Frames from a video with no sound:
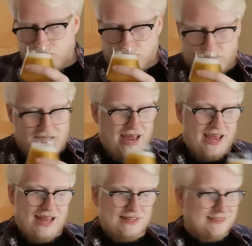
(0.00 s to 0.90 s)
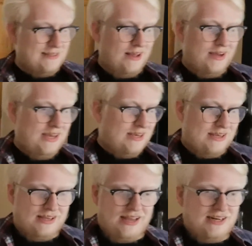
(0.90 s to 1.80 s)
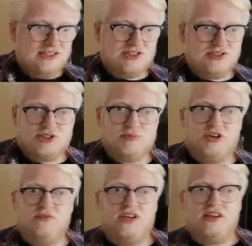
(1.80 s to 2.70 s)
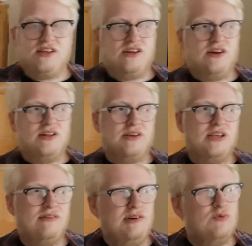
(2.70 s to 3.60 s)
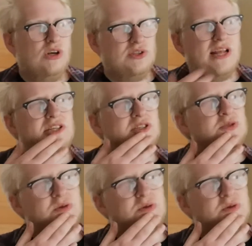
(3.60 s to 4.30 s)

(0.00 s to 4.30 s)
But yeah, it's like innocent smoothie. You know, what innocent